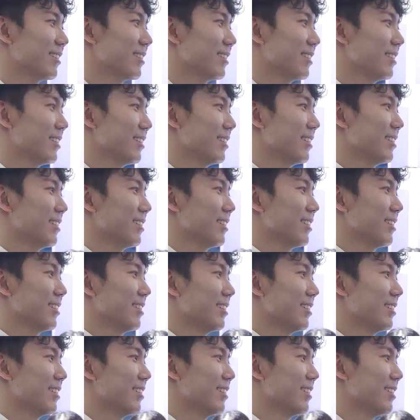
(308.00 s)

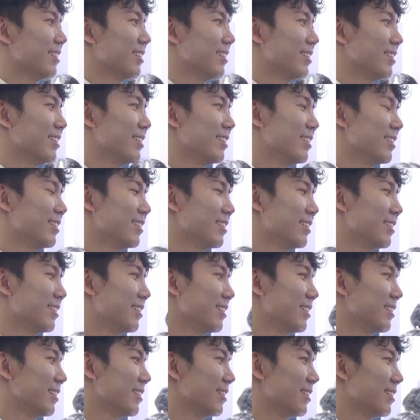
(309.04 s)

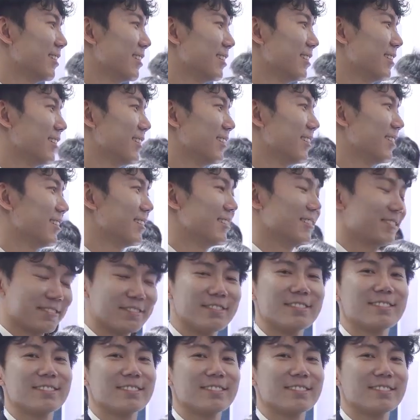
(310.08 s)
This person isn't speaking.